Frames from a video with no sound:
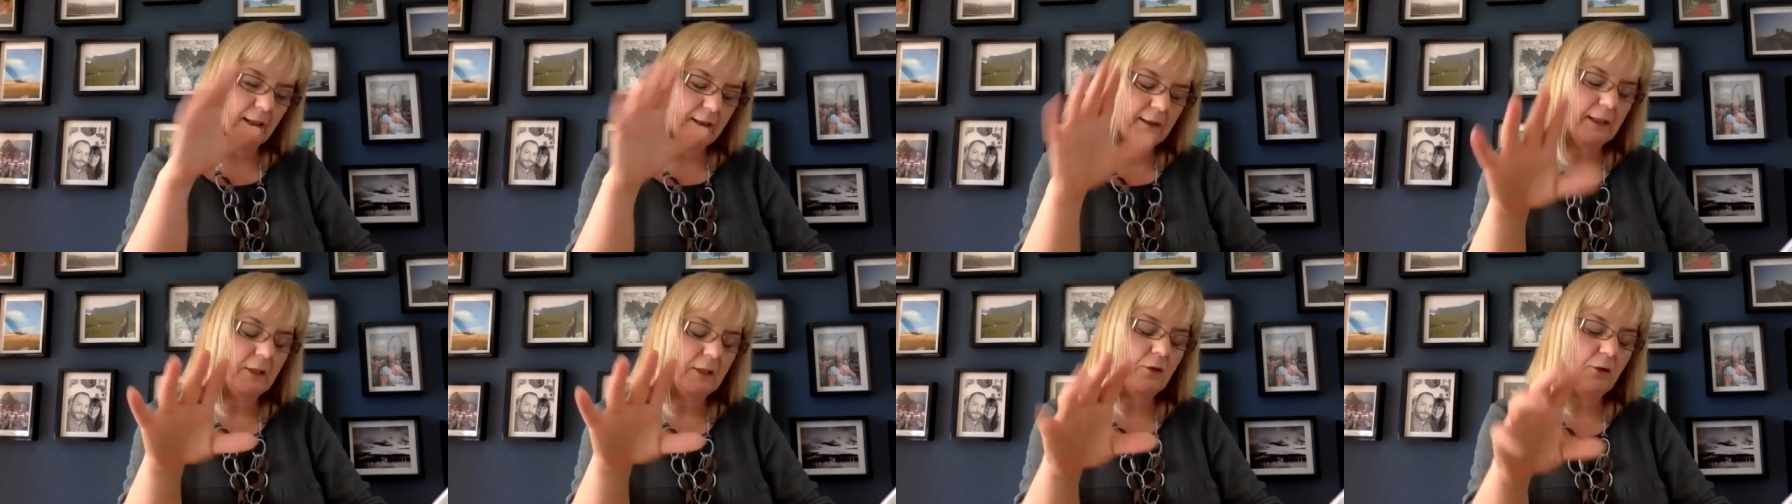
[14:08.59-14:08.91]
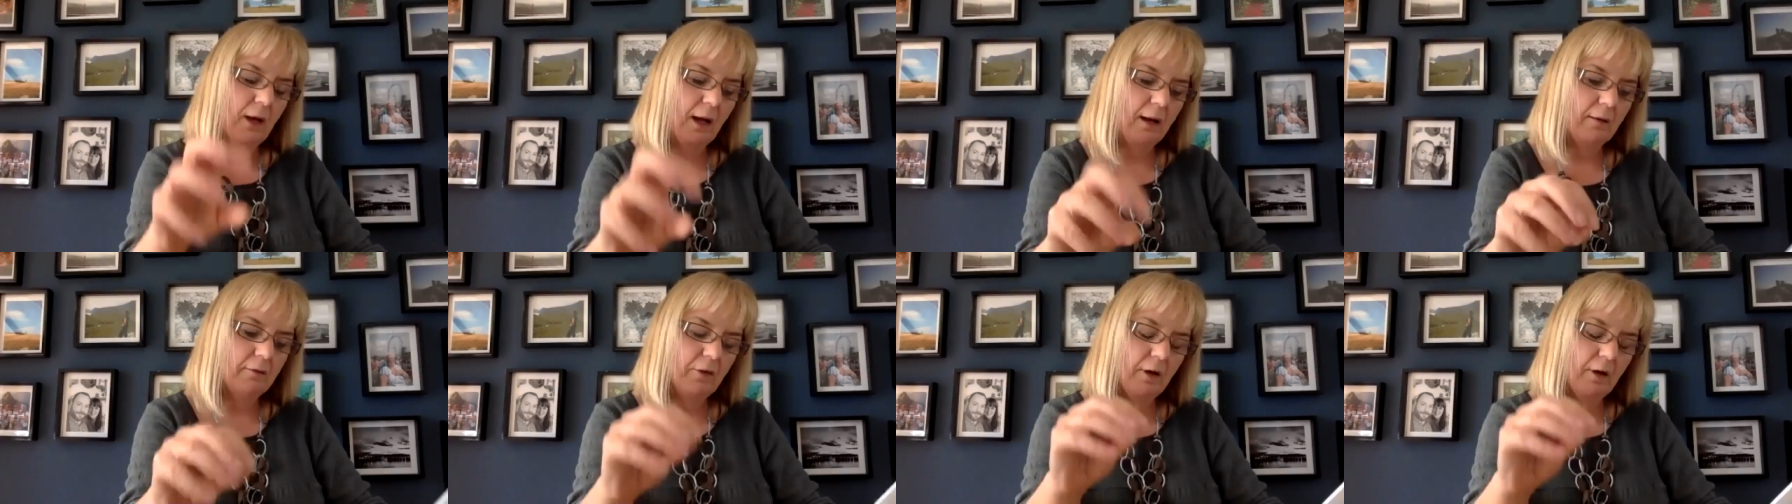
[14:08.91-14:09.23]
think you
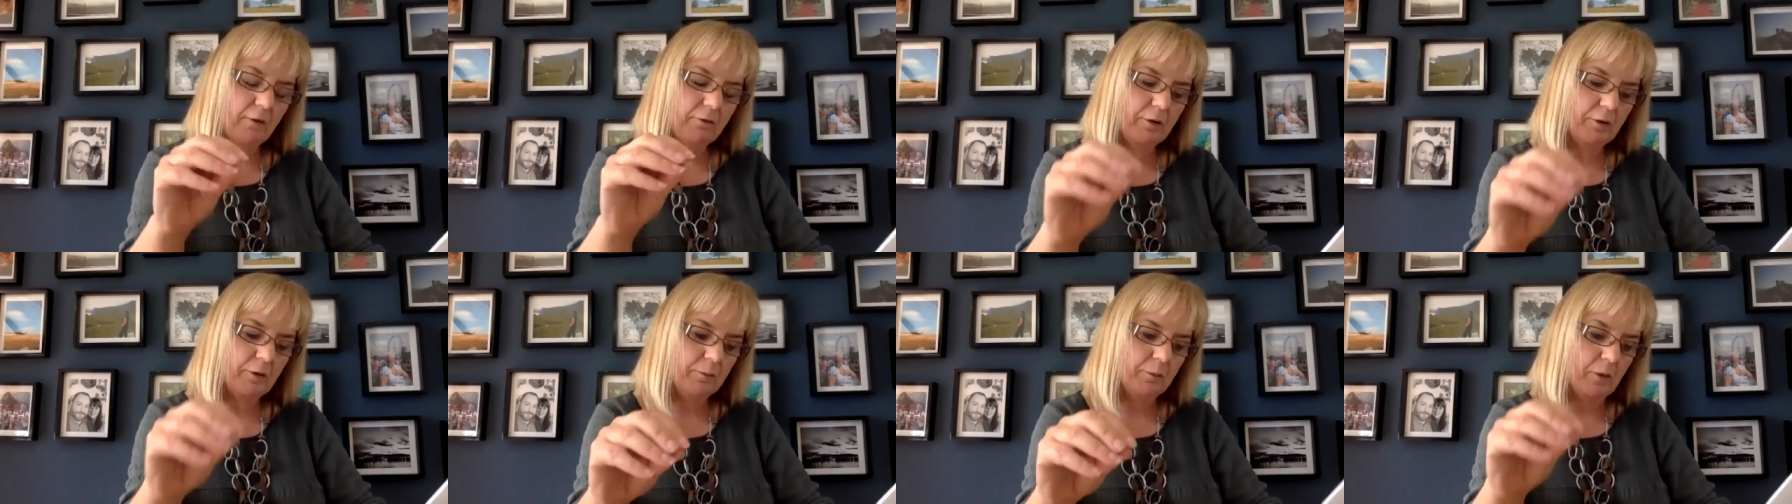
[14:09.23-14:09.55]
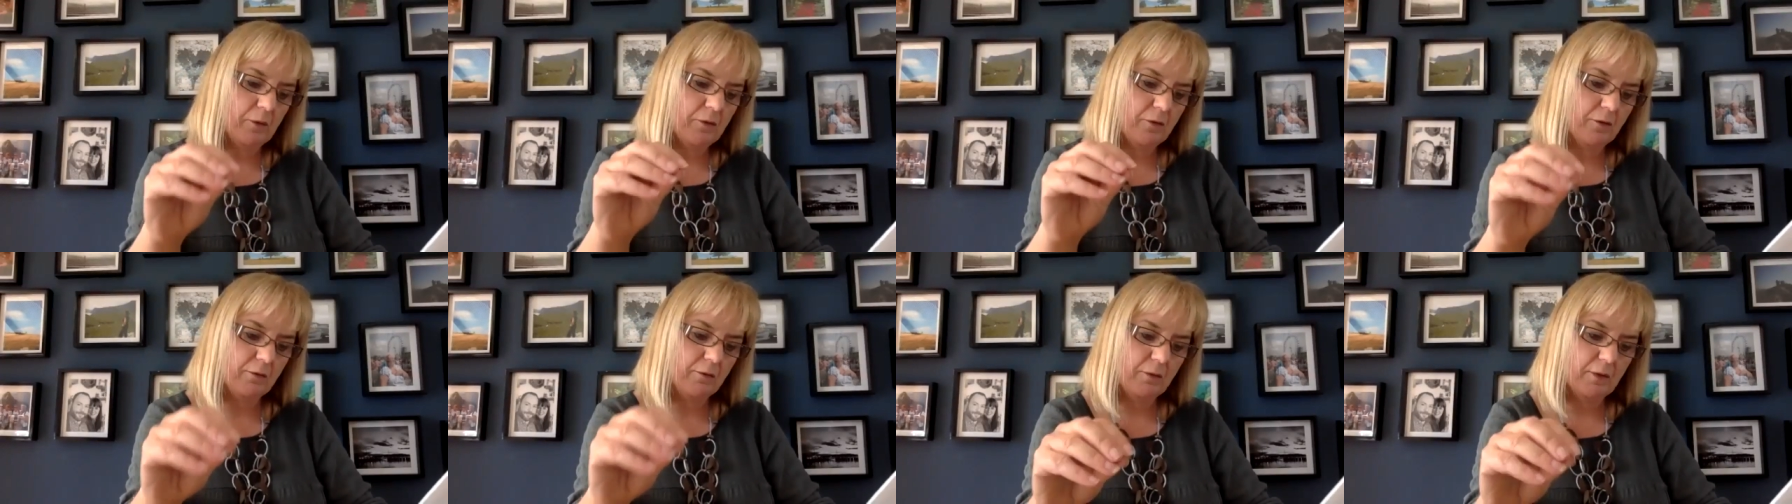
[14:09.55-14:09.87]
have covered
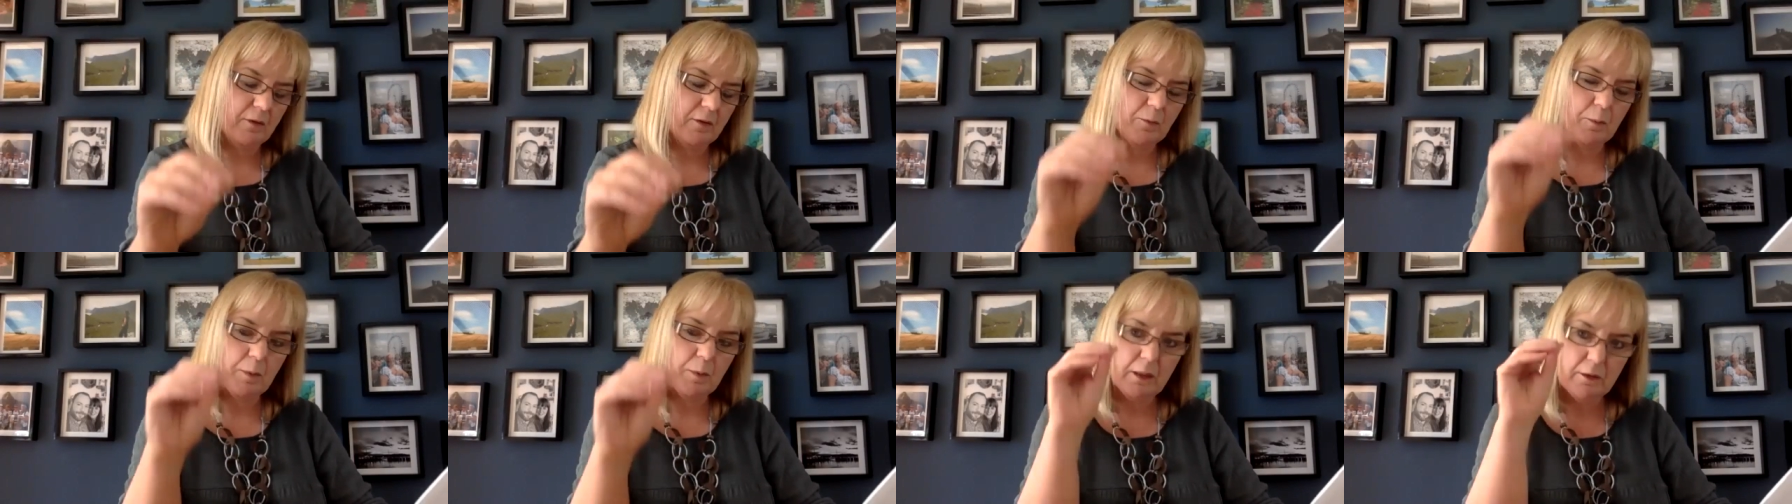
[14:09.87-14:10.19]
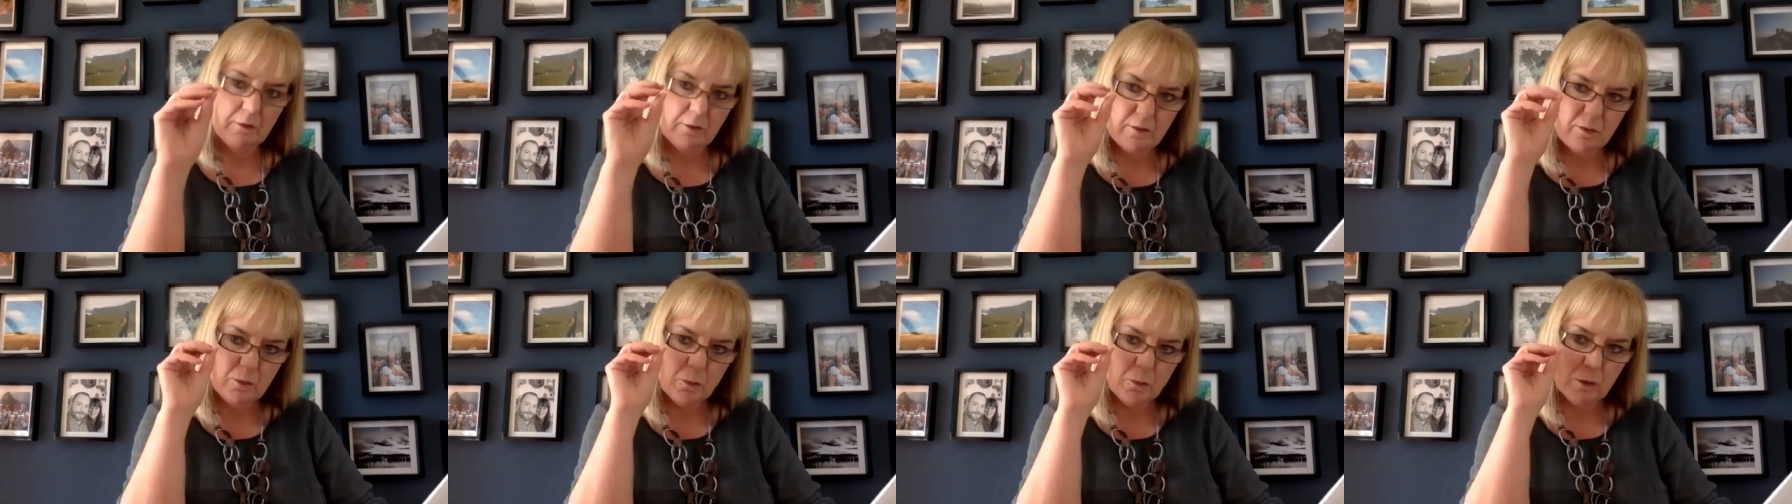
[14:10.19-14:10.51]
most of this, but I
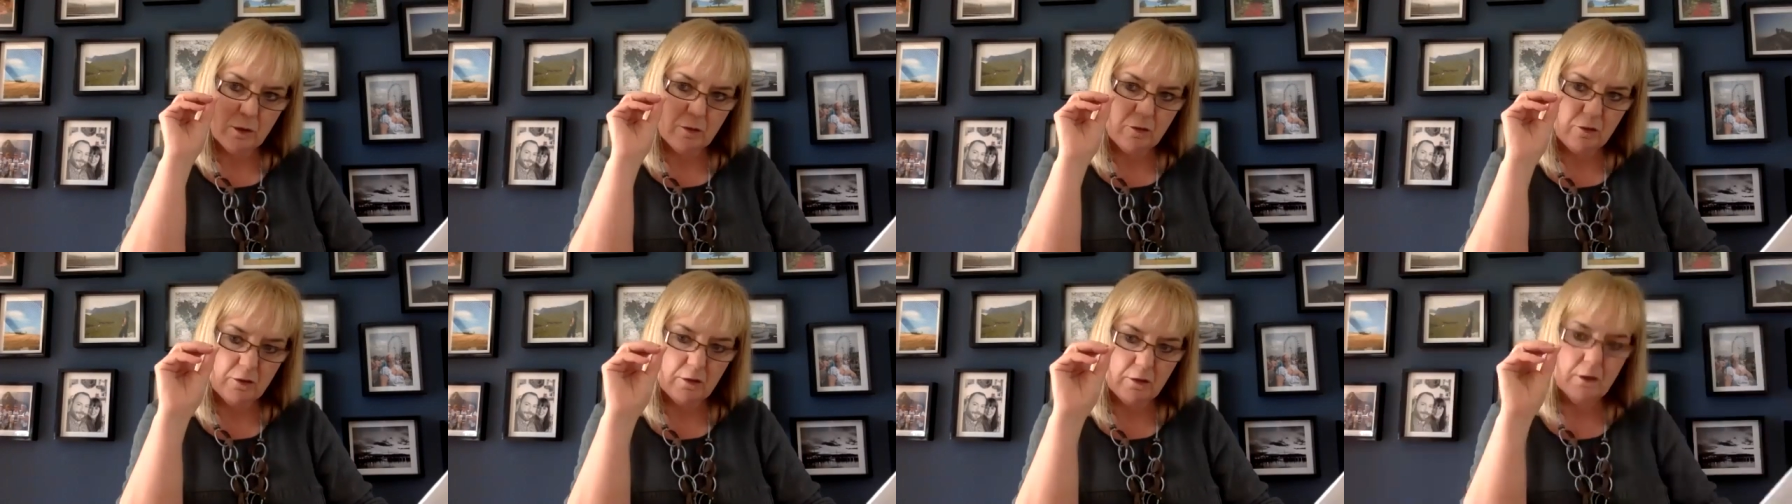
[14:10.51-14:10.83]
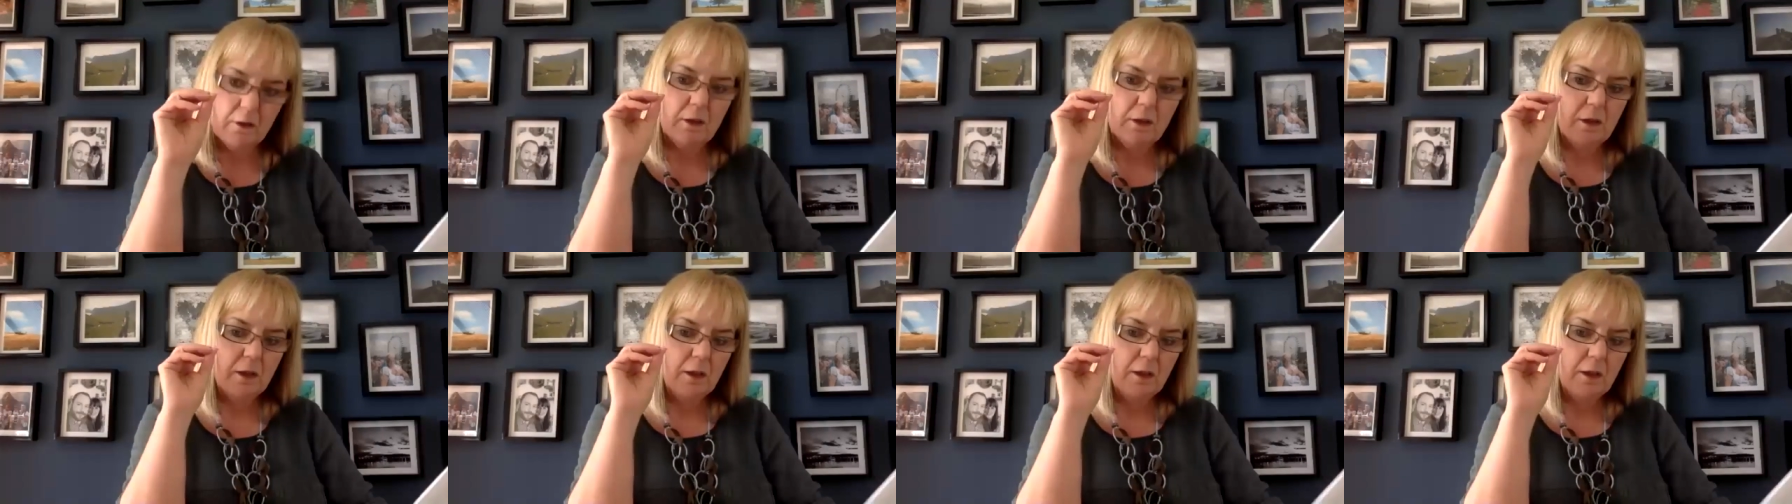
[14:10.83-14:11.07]
just wanted to